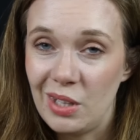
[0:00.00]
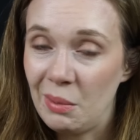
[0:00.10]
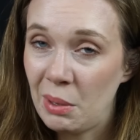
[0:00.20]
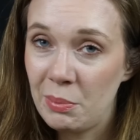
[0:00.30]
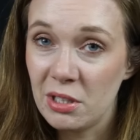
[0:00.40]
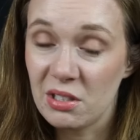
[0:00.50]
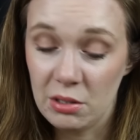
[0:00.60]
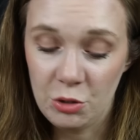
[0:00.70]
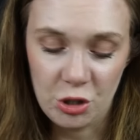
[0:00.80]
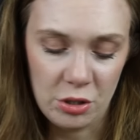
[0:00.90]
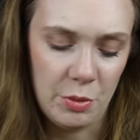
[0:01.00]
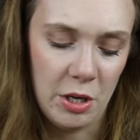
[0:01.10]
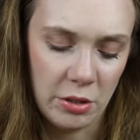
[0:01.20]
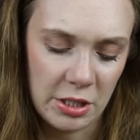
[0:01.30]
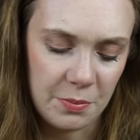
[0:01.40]
That might be a solution to
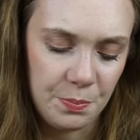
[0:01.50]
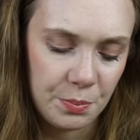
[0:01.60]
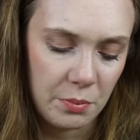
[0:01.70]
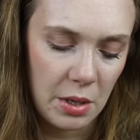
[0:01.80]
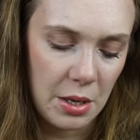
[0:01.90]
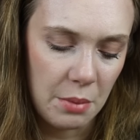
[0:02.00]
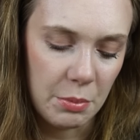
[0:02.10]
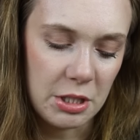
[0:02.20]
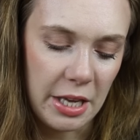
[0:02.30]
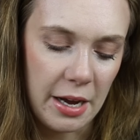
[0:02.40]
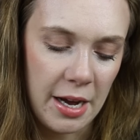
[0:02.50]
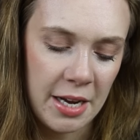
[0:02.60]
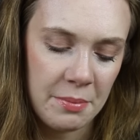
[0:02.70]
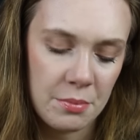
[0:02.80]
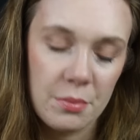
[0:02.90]
be honest. But yeah,
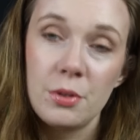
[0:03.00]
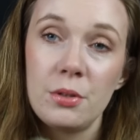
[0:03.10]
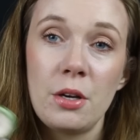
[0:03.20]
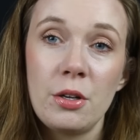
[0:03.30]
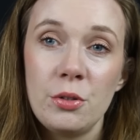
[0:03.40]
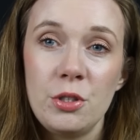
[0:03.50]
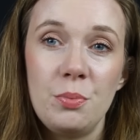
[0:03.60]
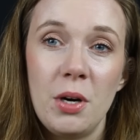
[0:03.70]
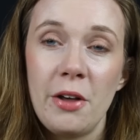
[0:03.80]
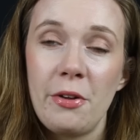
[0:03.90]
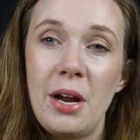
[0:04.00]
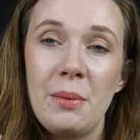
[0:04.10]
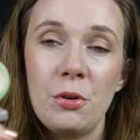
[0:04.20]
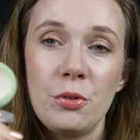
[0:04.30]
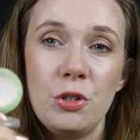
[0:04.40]
I'm not going to bother.
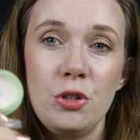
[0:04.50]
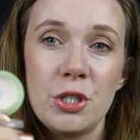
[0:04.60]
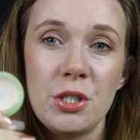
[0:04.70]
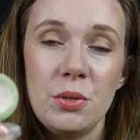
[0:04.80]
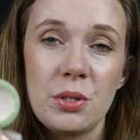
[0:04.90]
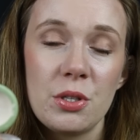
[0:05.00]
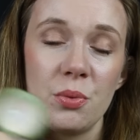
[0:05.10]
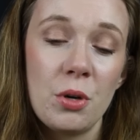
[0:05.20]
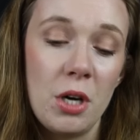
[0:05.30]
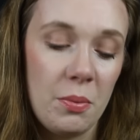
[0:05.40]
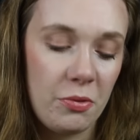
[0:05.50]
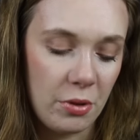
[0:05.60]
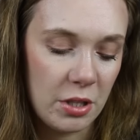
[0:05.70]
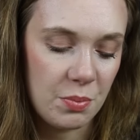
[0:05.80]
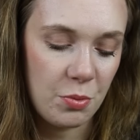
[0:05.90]
I'm going to just use this one up
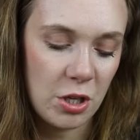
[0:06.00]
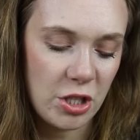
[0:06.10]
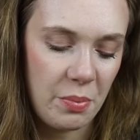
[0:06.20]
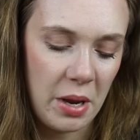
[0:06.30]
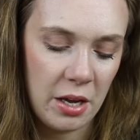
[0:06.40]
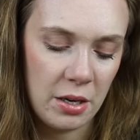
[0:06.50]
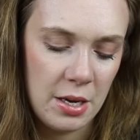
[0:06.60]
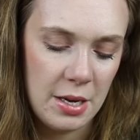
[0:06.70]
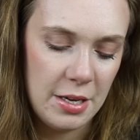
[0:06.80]
for this project pan.